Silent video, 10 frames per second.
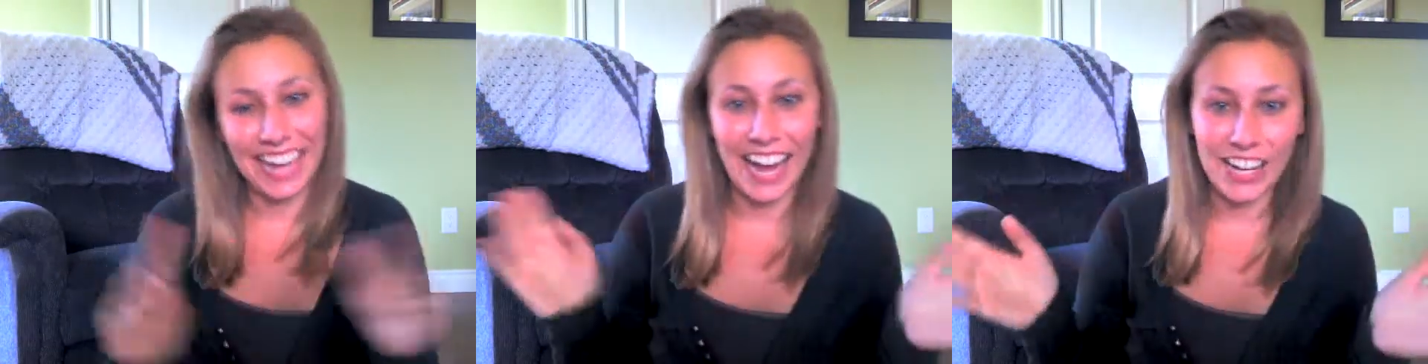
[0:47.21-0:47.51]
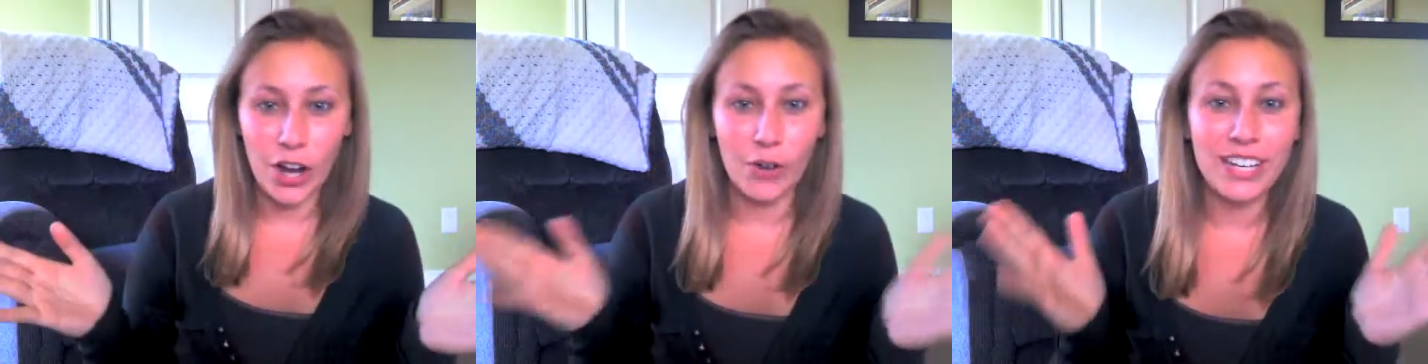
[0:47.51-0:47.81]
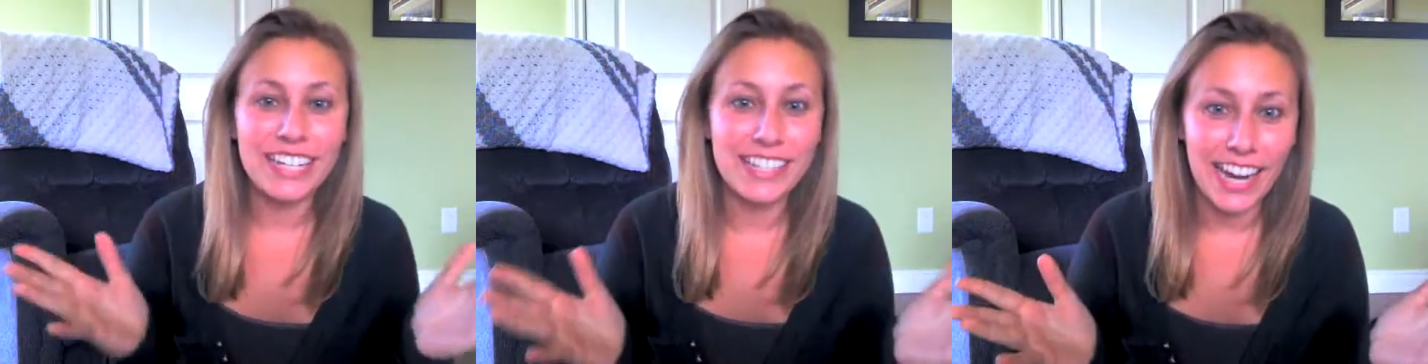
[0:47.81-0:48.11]
I know,
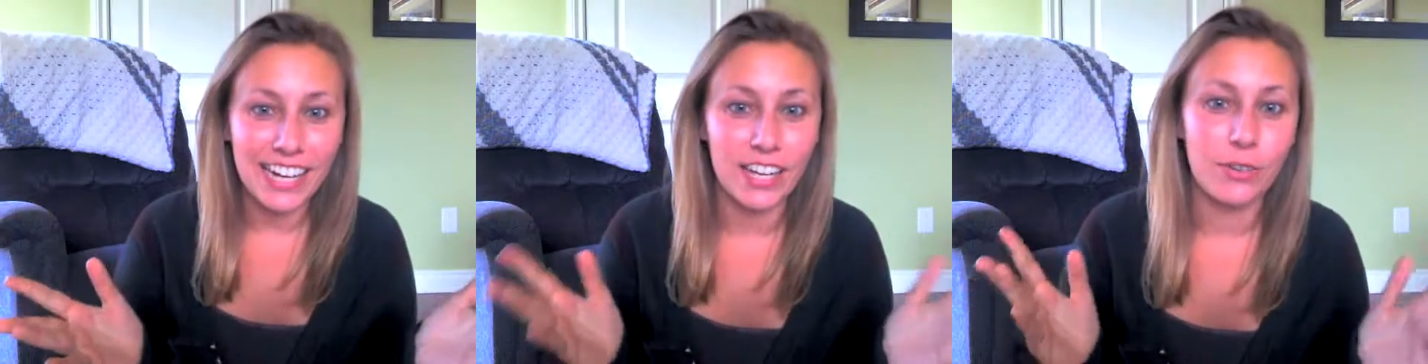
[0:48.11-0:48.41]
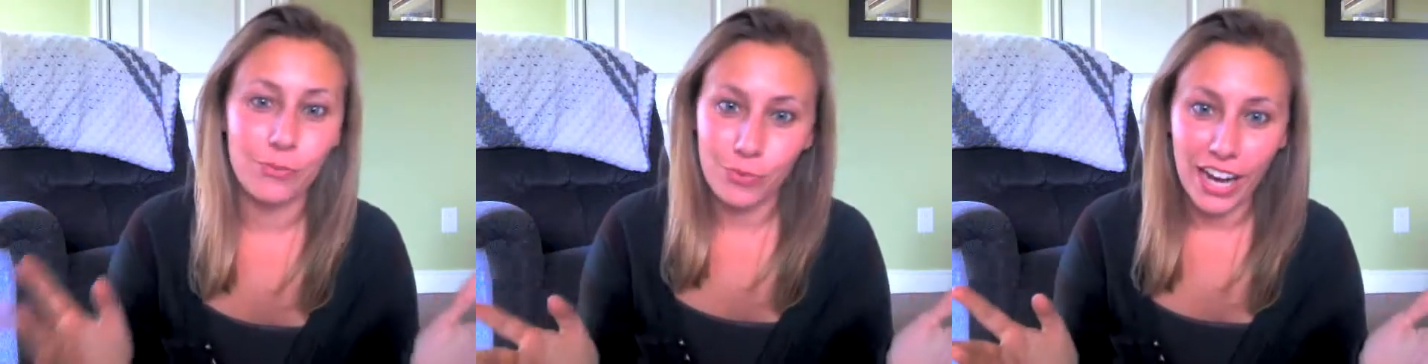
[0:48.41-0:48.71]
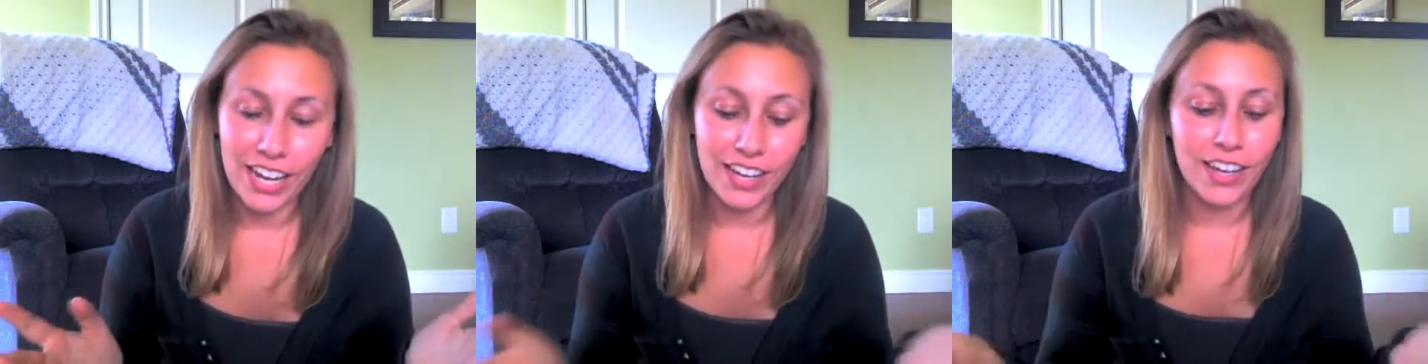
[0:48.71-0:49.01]
exciting,
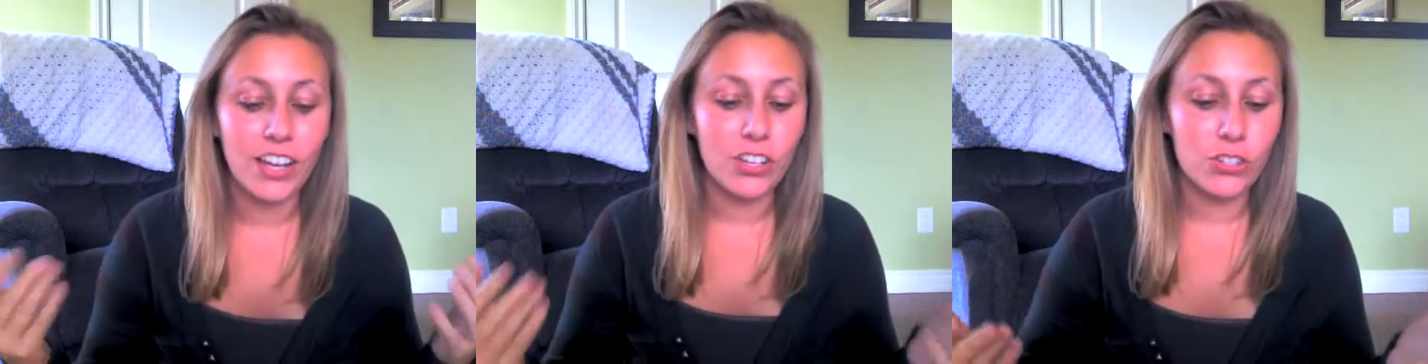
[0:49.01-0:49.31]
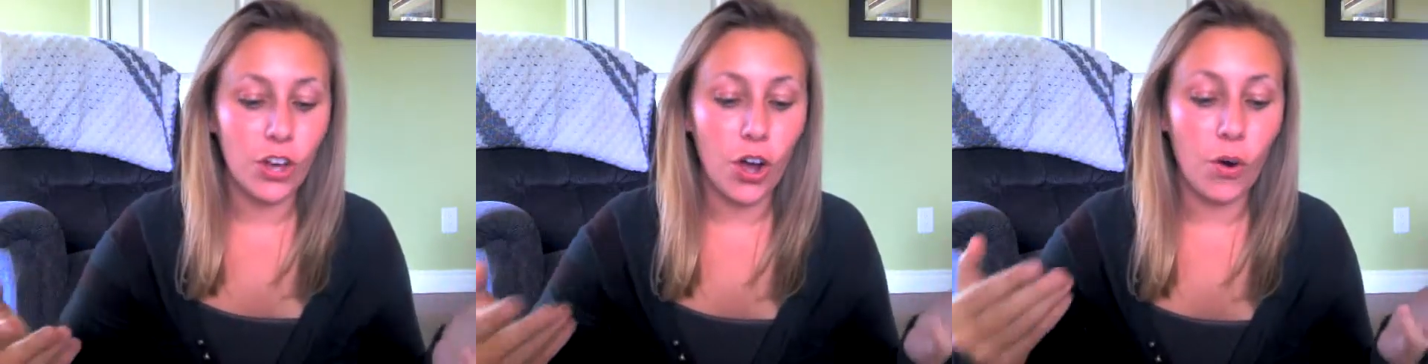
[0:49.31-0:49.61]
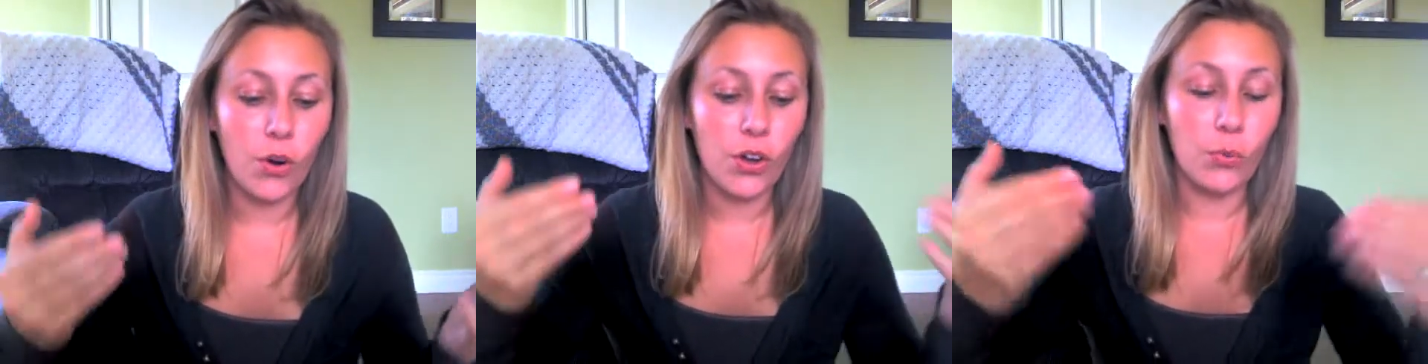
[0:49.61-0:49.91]
right?
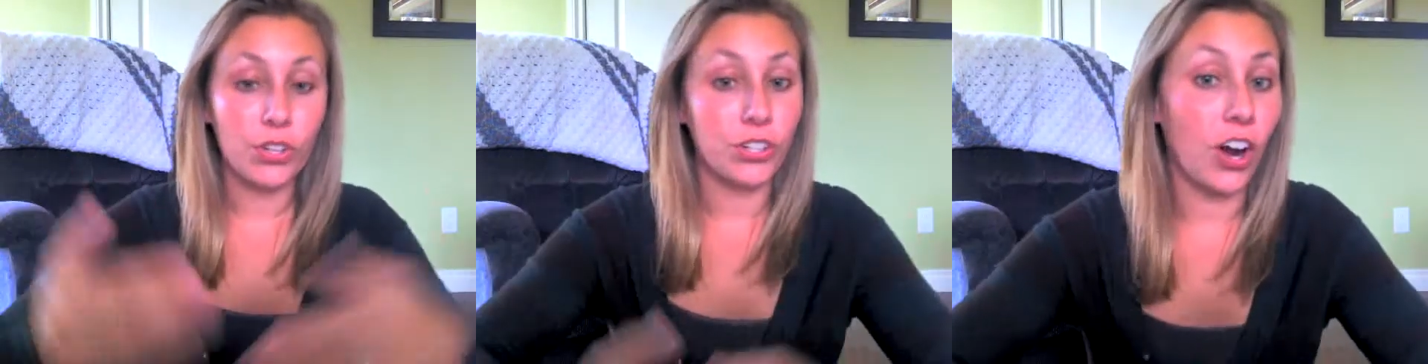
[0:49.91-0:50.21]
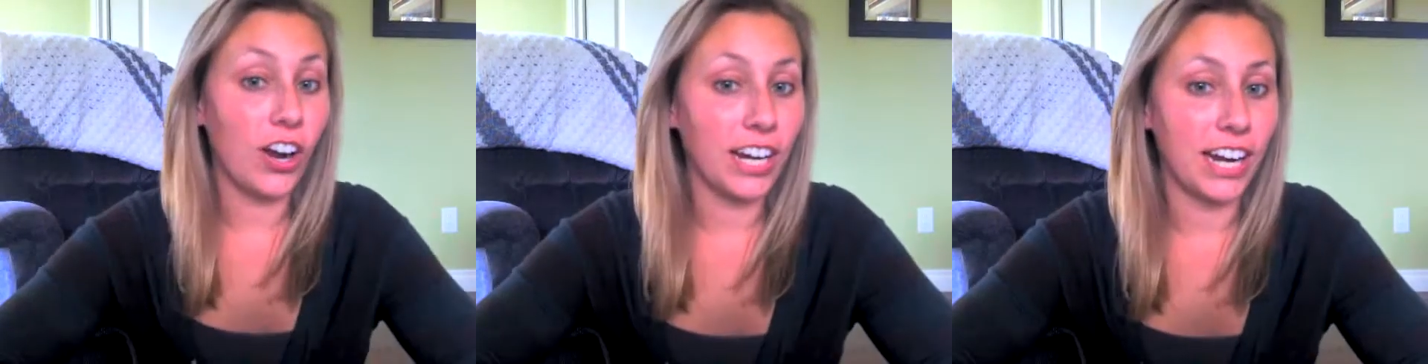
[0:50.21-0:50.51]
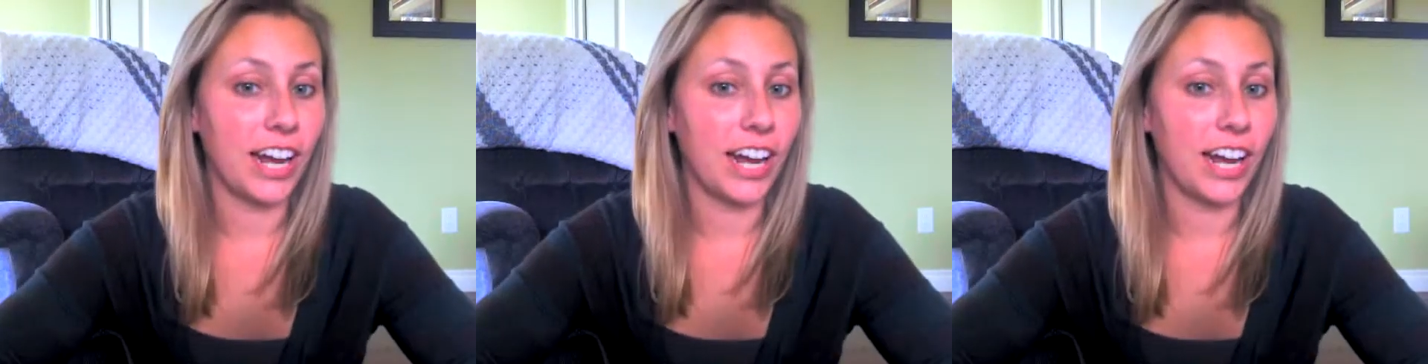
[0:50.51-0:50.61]
So with Target,